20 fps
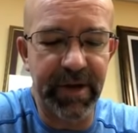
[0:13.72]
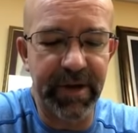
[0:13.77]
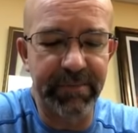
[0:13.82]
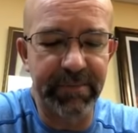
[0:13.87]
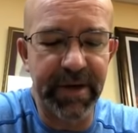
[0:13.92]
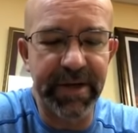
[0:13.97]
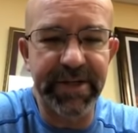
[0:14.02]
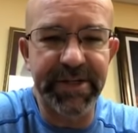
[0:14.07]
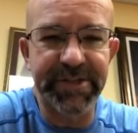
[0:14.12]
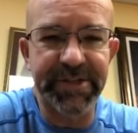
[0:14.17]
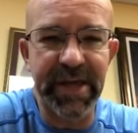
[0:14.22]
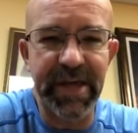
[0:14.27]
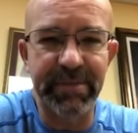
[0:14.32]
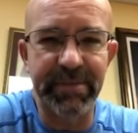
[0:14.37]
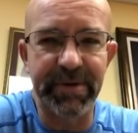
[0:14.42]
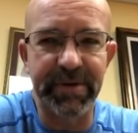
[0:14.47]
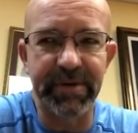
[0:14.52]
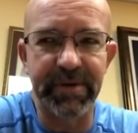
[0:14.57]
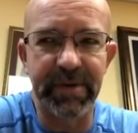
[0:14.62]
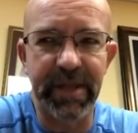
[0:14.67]
I made a
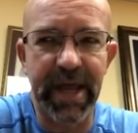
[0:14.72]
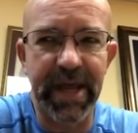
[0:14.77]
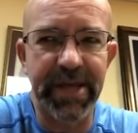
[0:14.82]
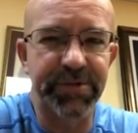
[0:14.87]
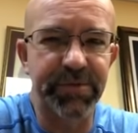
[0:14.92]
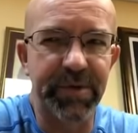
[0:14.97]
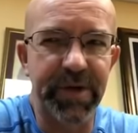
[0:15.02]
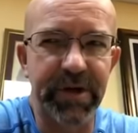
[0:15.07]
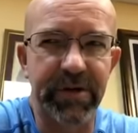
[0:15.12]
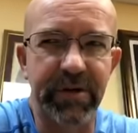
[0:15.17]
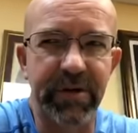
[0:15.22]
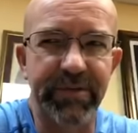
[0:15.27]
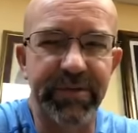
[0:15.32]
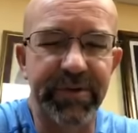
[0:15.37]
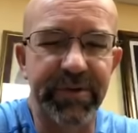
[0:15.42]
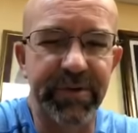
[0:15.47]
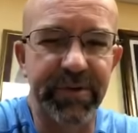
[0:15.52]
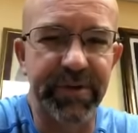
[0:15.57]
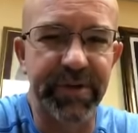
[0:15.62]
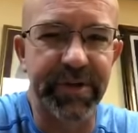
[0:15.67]
statement last week or
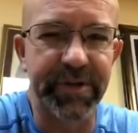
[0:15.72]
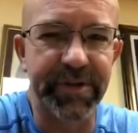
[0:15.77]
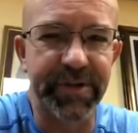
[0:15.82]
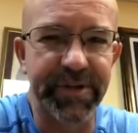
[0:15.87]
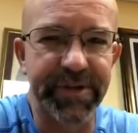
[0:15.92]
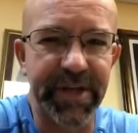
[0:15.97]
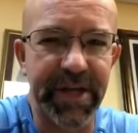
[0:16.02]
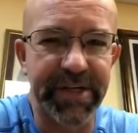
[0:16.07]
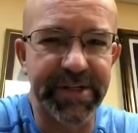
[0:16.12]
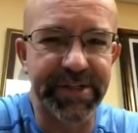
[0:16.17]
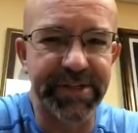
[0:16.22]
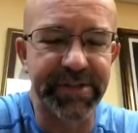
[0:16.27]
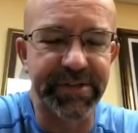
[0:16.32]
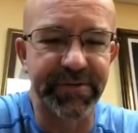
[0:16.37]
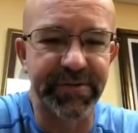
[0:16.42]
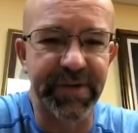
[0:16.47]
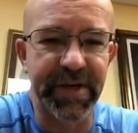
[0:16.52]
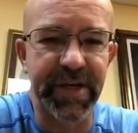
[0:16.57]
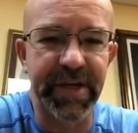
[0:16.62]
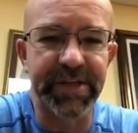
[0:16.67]
even during the Texas
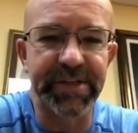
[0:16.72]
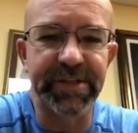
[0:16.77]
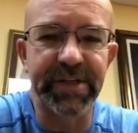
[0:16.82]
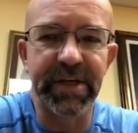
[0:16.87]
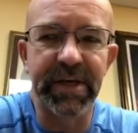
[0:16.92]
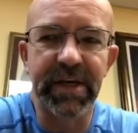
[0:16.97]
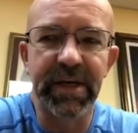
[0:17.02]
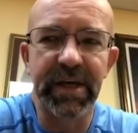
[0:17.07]
event.